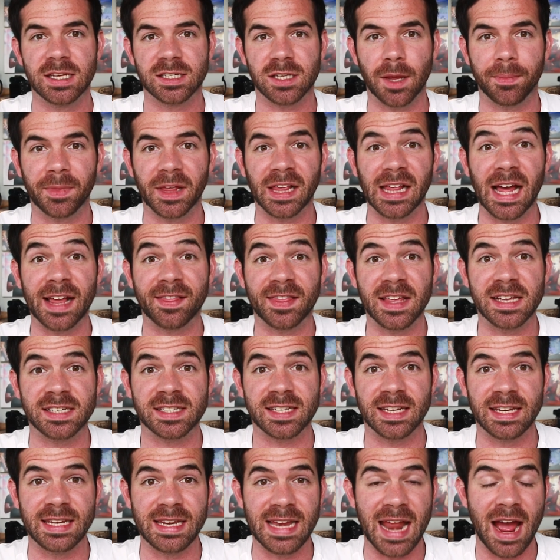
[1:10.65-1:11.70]
something like
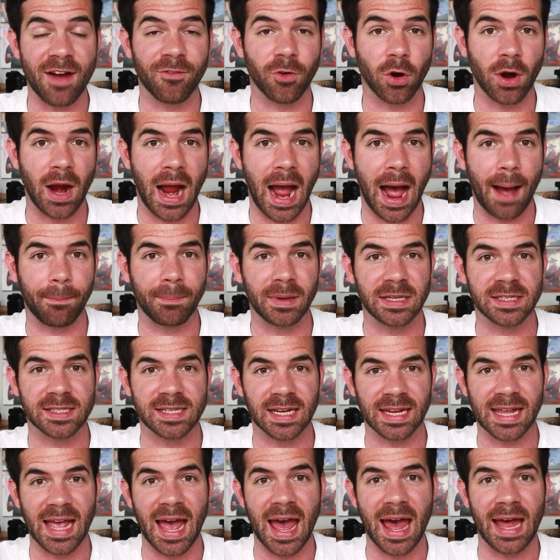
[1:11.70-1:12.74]
this never happens
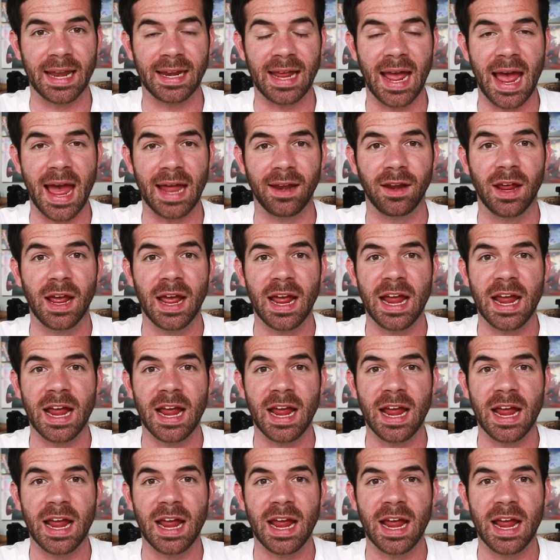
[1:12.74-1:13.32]
again. And